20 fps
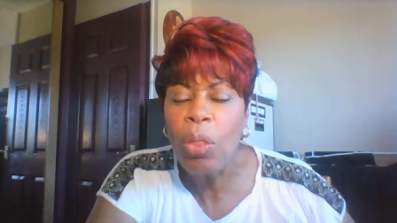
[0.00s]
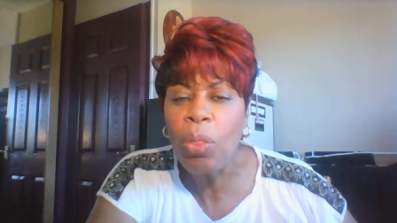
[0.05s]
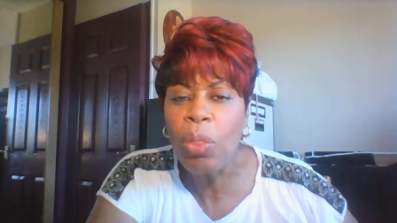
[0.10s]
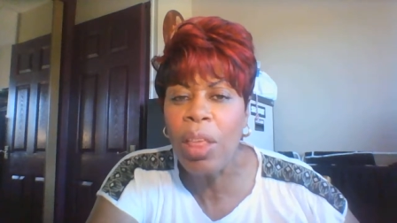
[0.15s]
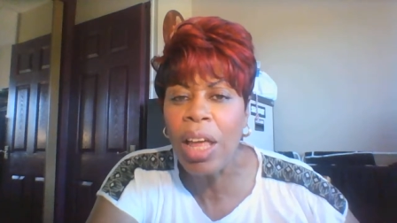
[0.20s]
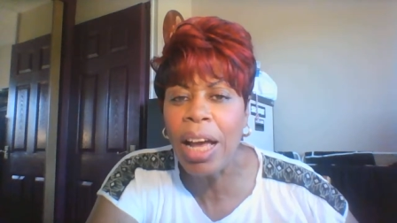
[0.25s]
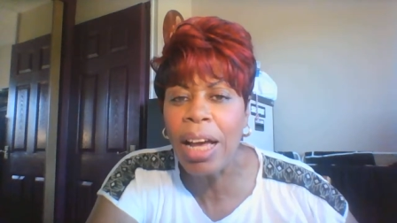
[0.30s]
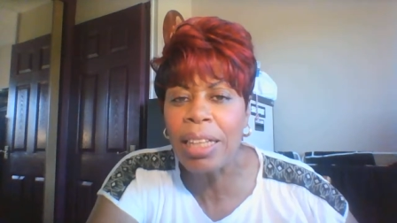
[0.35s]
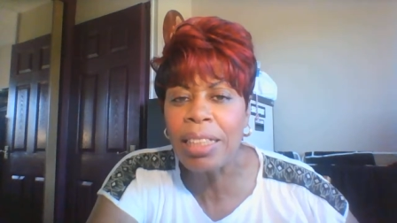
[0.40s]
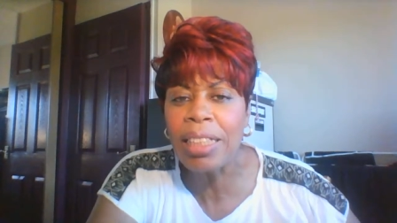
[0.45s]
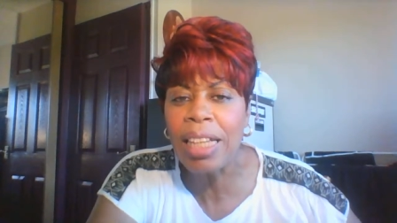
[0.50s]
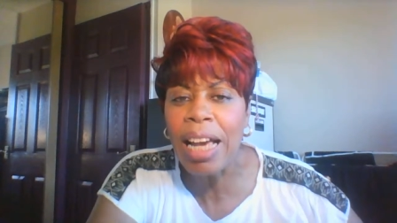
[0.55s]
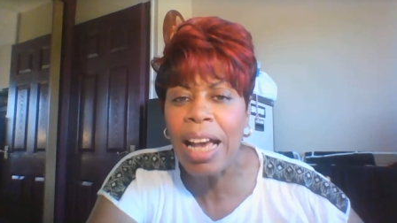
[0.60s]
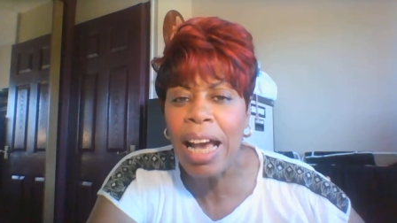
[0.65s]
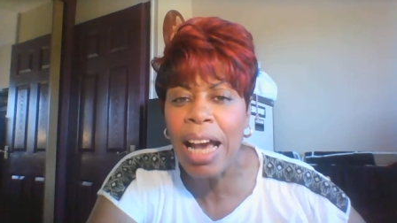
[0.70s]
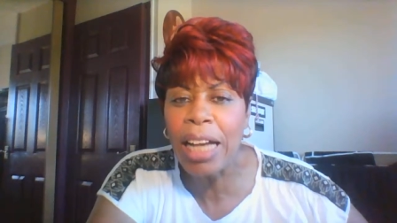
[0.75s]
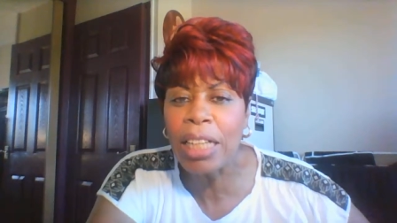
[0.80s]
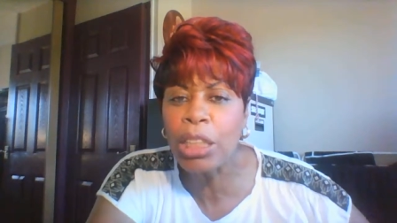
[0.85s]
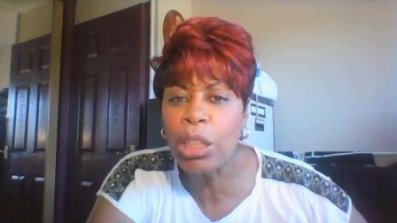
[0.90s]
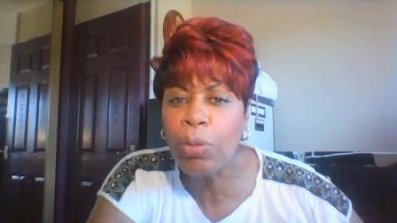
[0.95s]
that
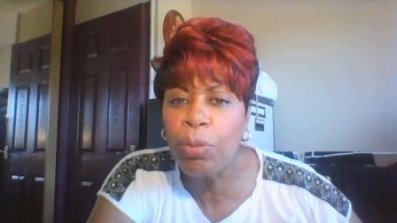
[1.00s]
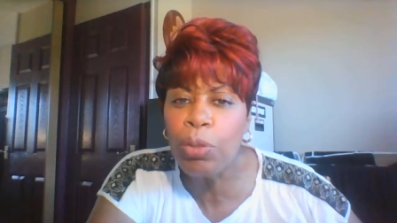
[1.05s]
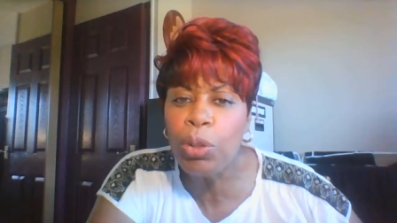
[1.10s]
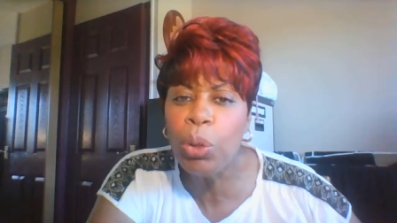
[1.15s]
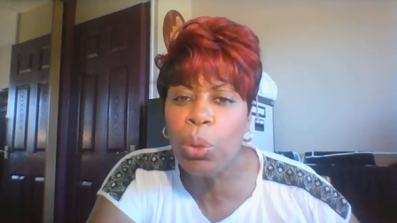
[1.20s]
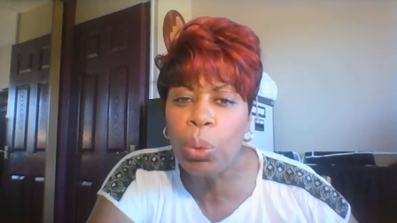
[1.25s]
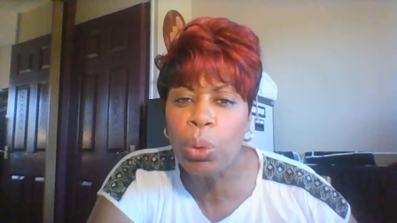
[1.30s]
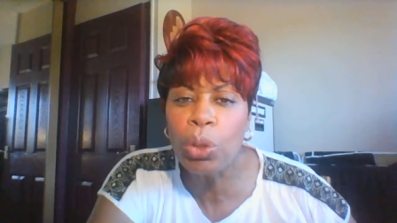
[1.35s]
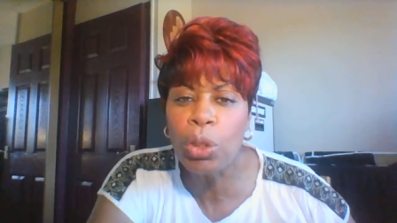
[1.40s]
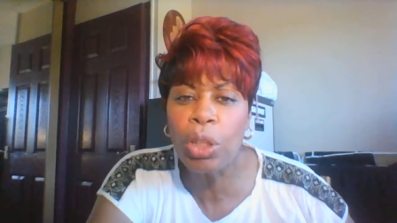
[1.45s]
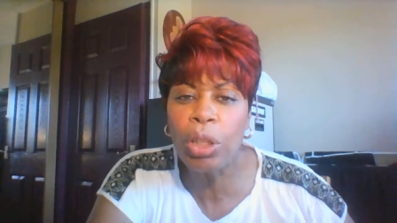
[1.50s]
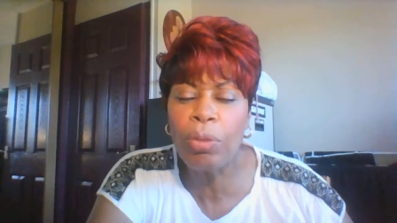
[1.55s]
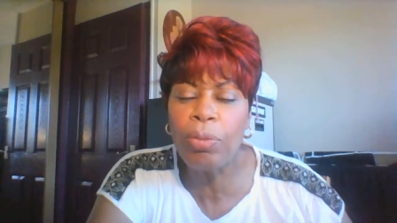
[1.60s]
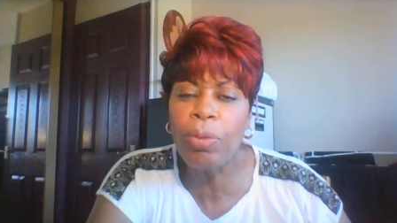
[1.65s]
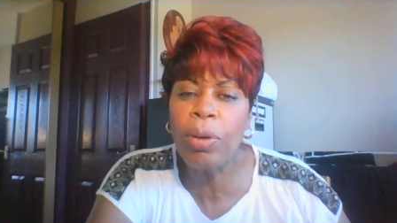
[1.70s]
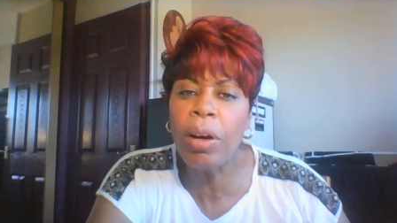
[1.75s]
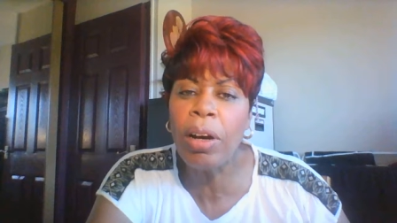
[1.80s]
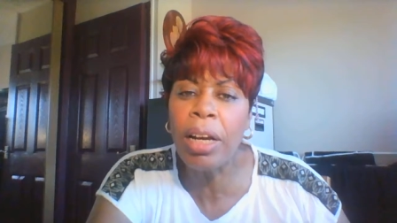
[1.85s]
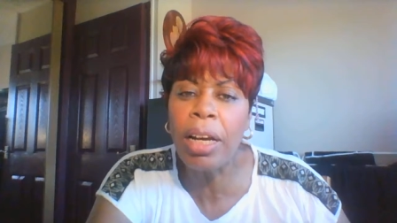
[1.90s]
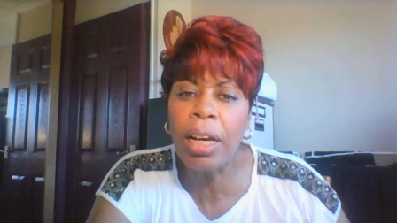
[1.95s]
adds fuel to the
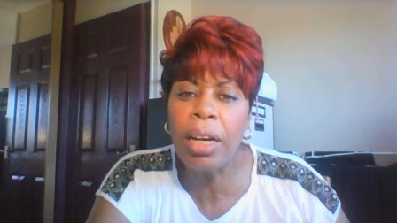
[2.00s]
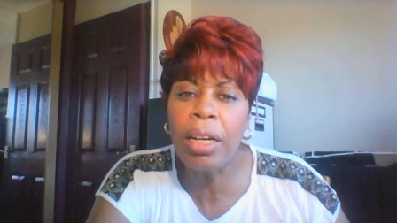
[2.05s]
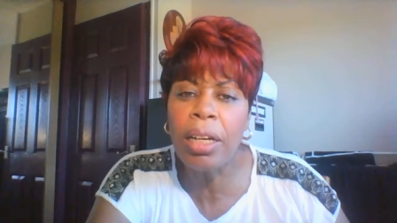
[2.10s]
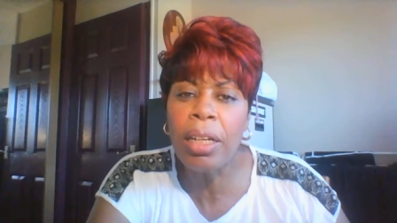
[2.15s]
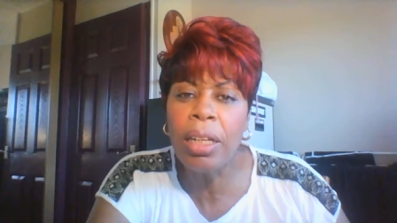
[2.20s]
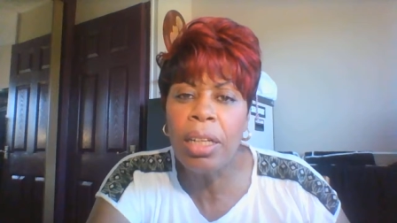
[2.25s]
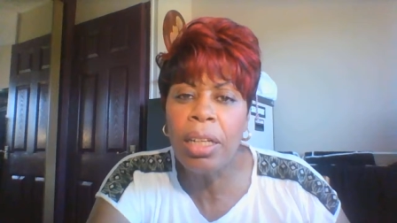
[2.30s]
fire?